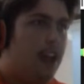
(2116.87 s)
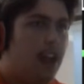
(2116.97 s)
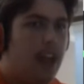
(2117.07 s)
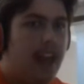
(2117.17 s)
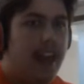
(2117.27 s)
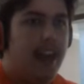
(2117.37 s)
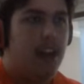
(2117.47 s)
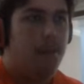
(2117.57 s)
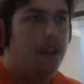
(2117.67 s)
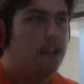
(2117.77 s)

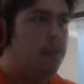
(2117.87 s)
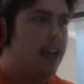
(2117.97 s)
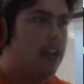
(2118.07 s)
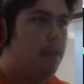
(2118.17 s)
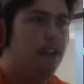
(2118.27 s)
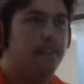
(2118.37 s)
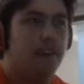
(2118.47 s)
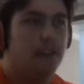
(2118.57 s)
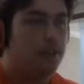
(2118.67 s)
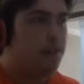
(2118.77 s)
And I'll meet you back up in the
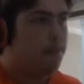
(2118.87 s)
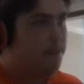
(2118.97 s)
first room.